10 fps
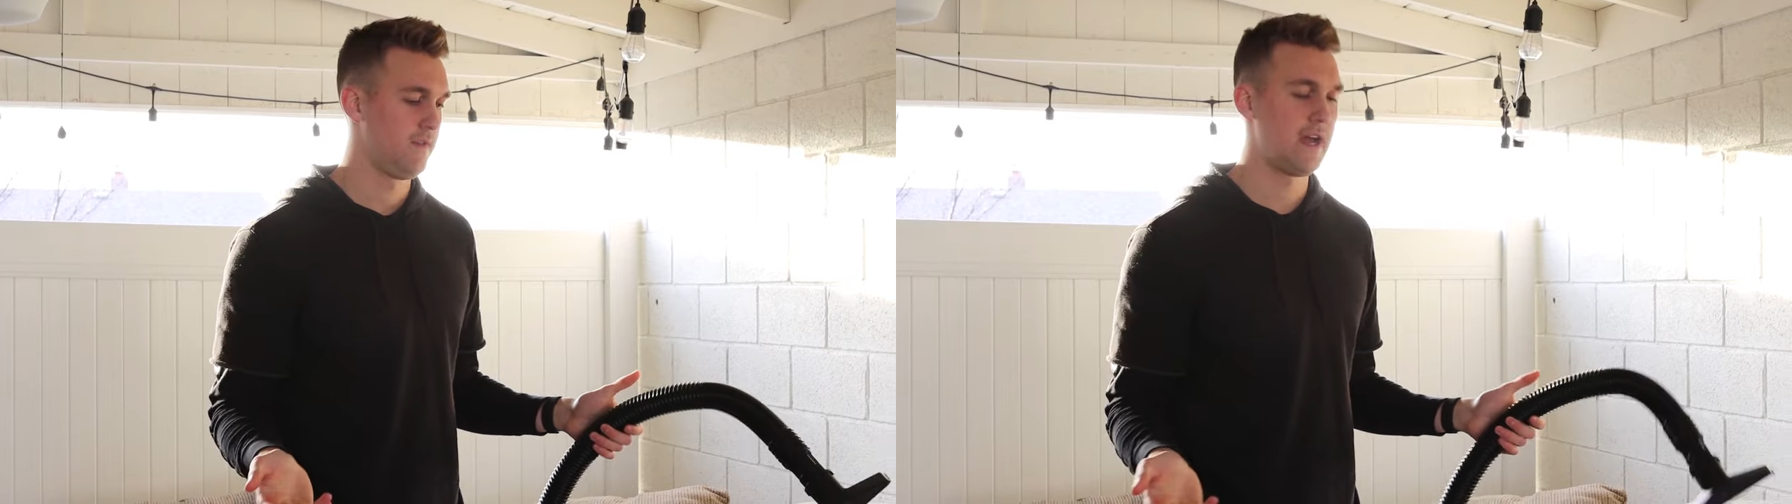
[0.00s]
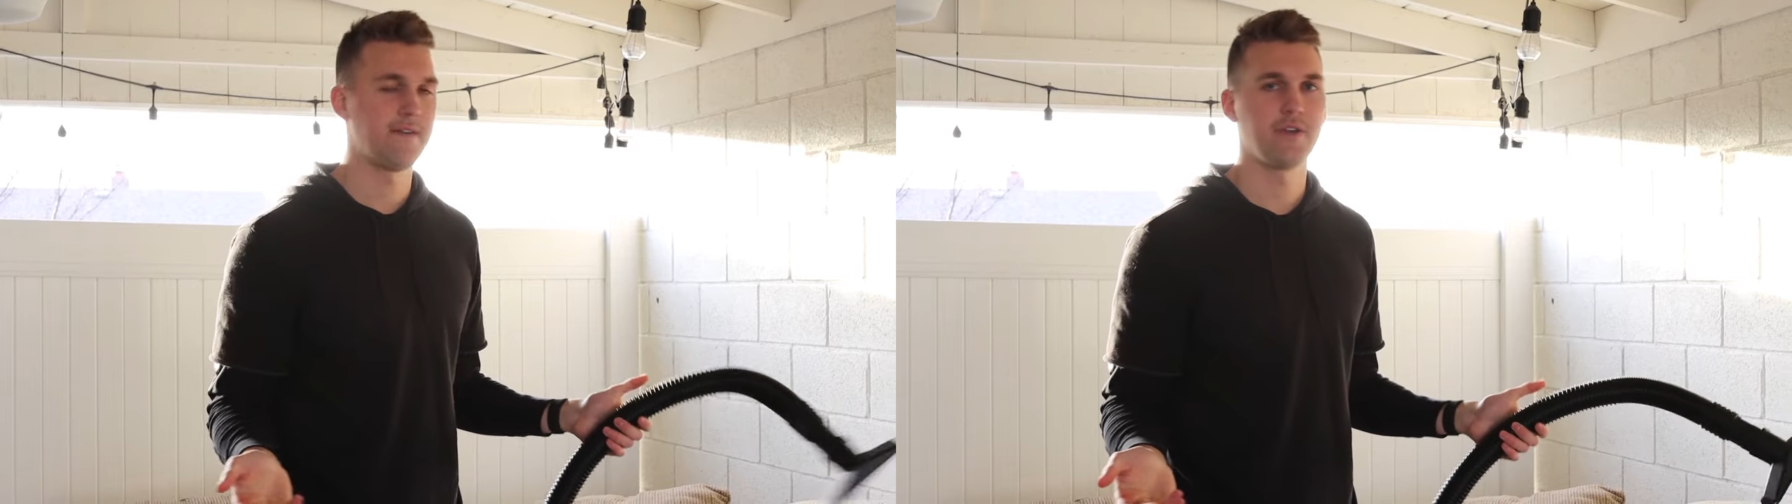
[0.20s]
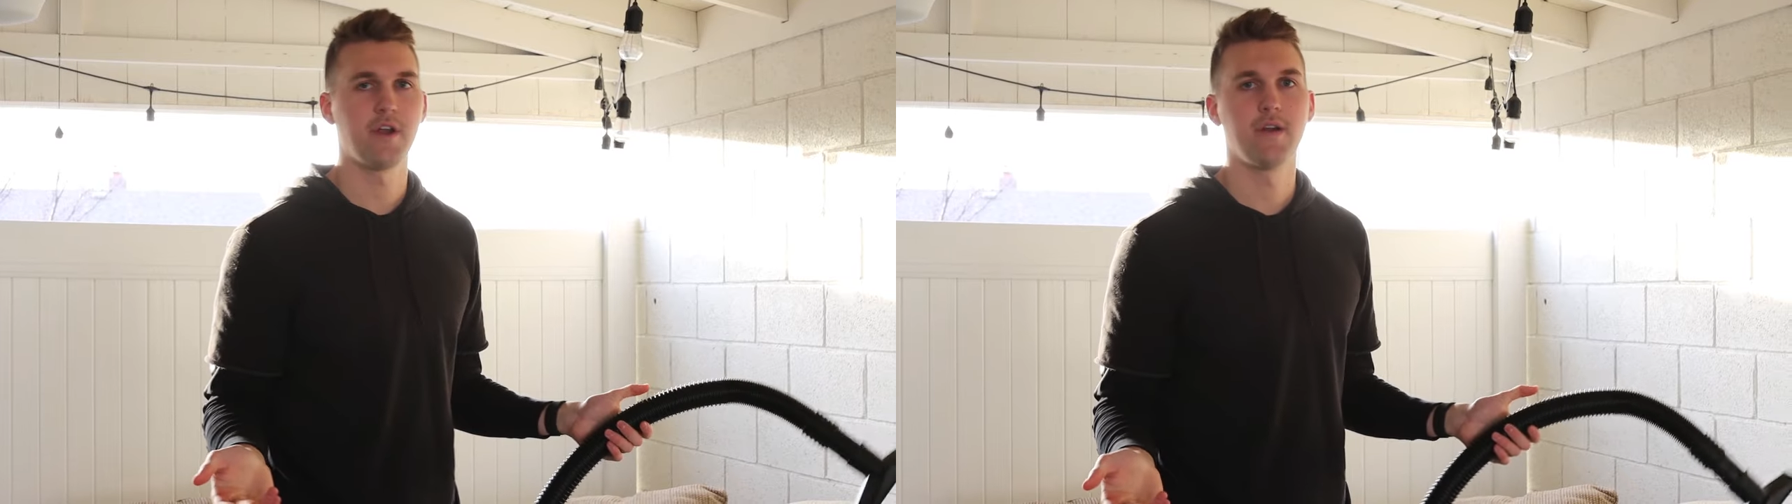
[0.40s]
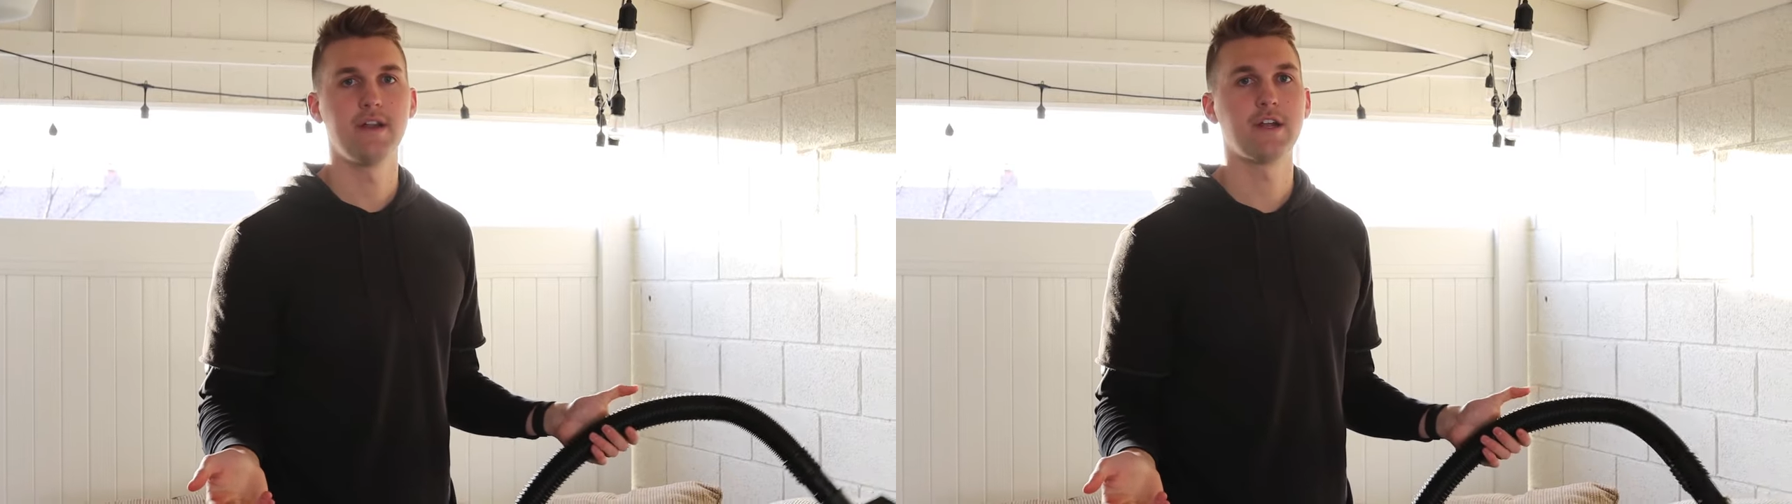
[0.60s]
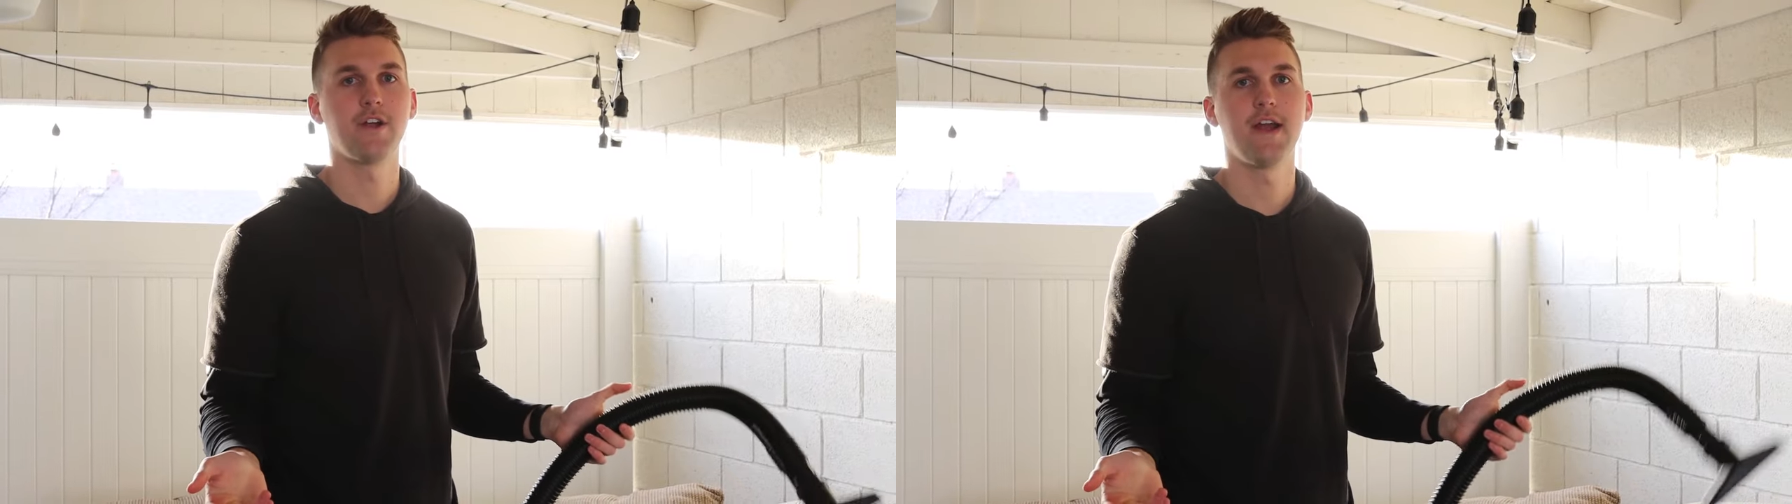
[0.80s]
you have one
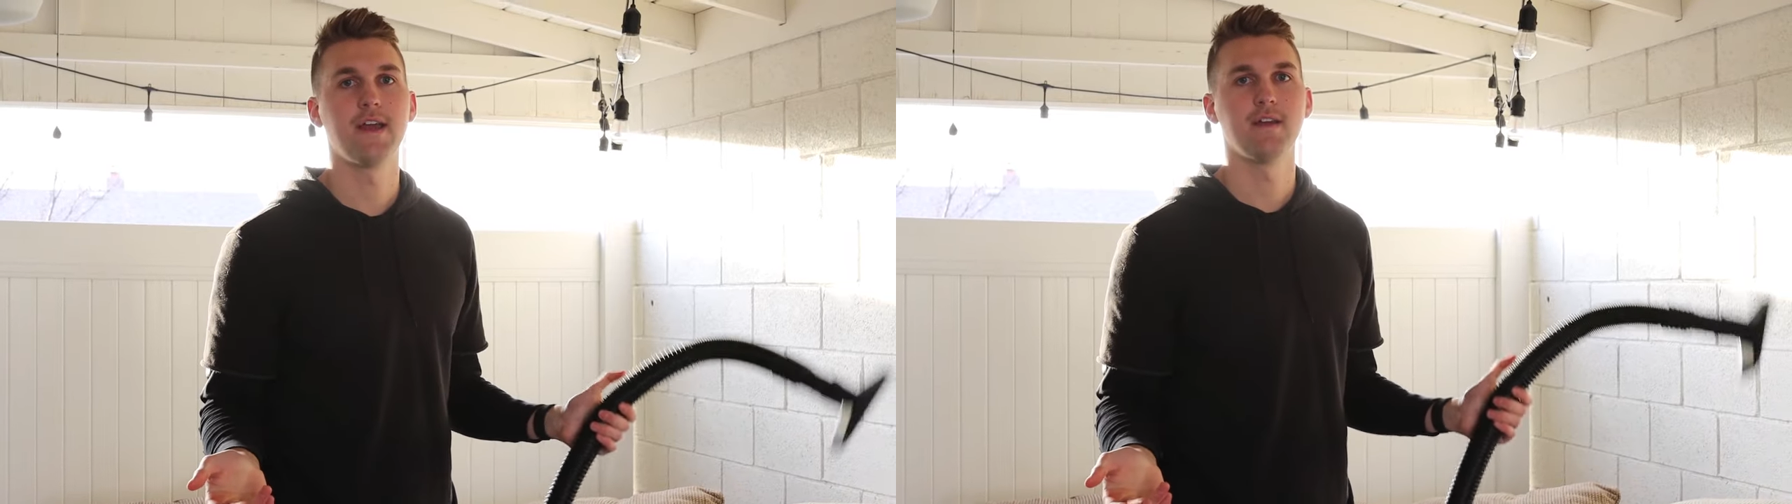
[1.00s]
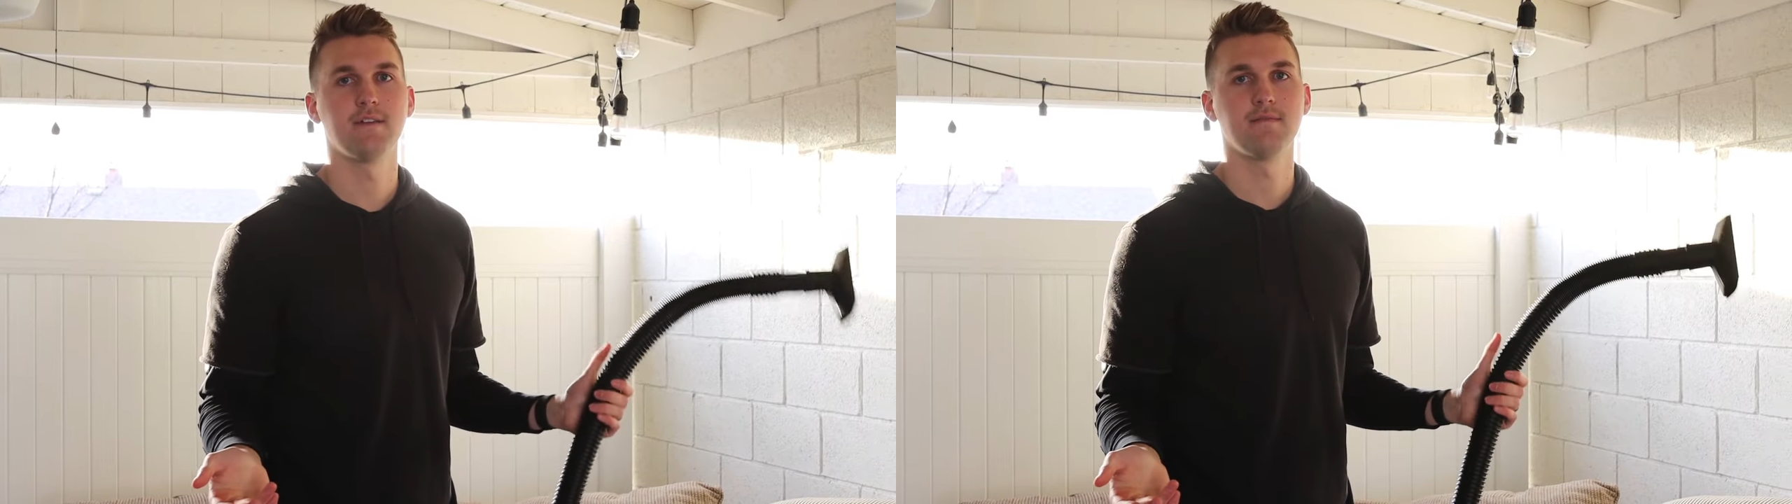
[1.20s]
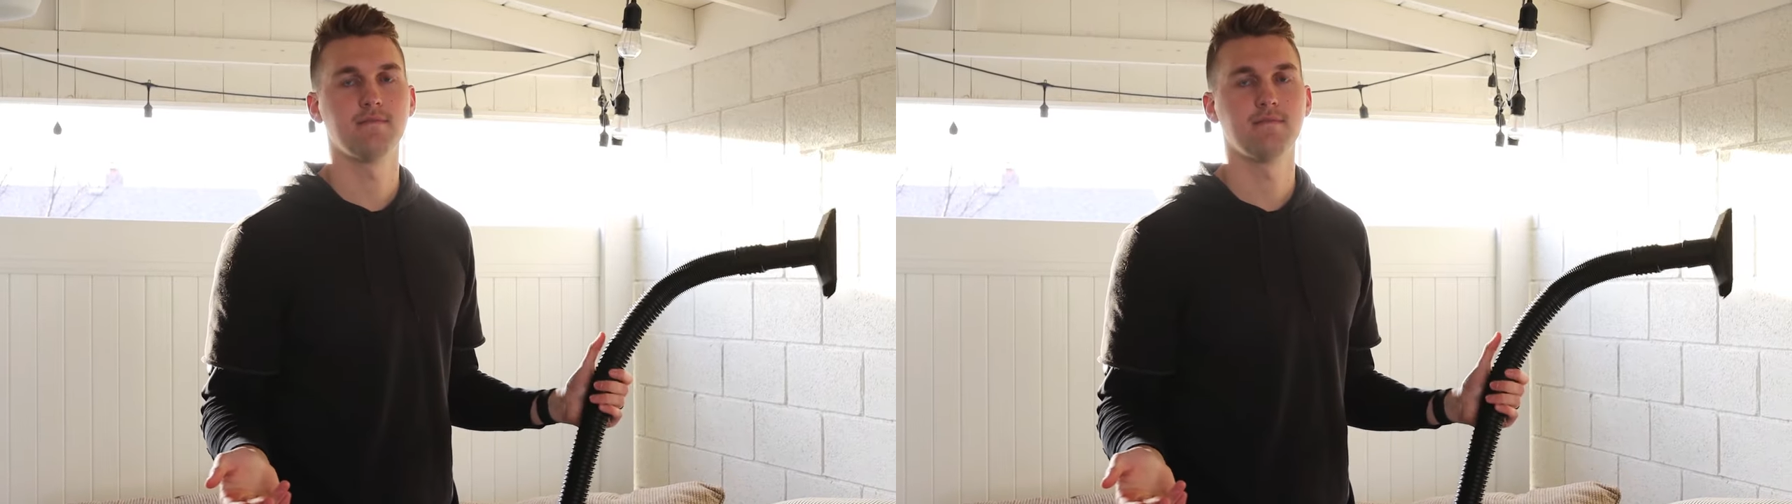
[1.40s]
already, great.